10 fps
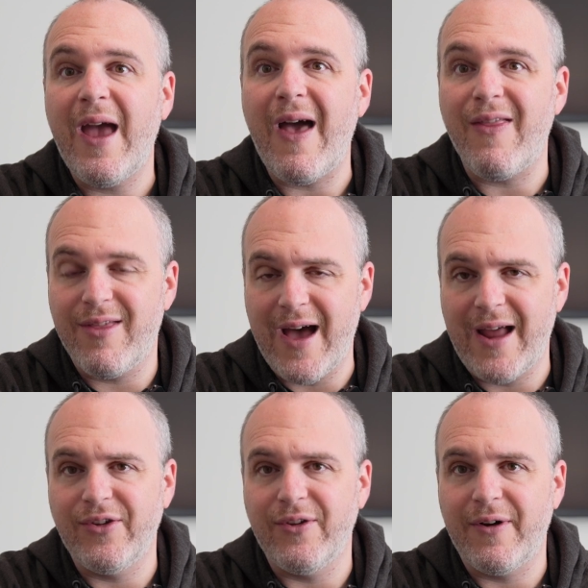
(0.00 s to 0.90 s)
And
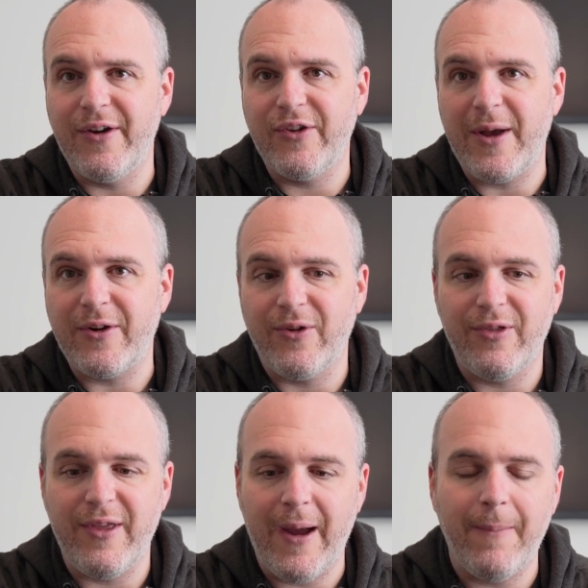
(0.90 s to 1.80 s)
that is a very special
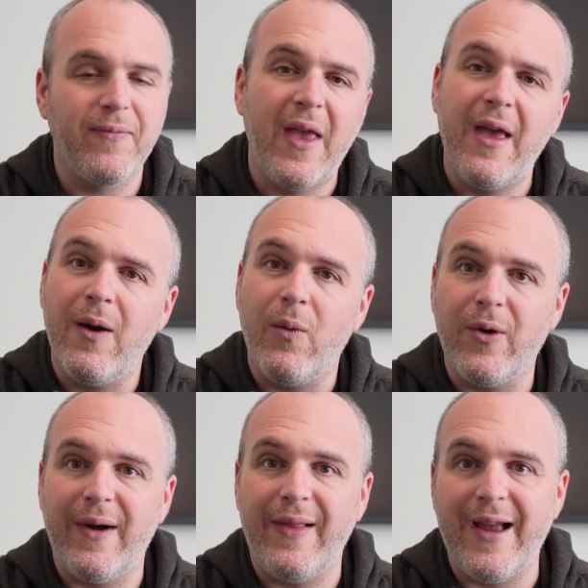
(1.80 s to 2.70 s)
thing. What
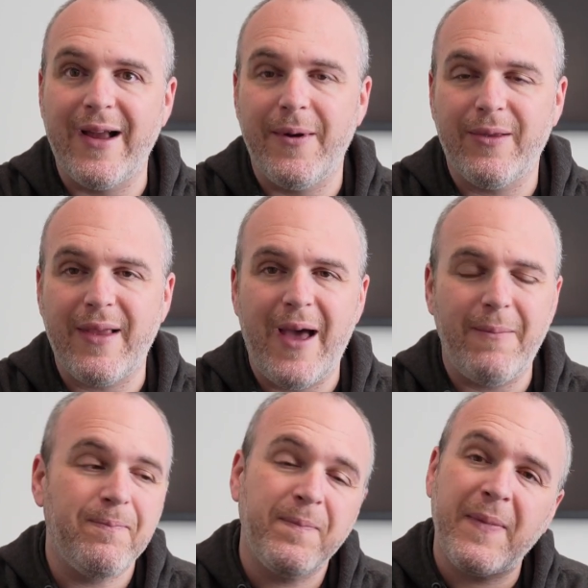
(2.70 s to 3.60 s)
do I like about that?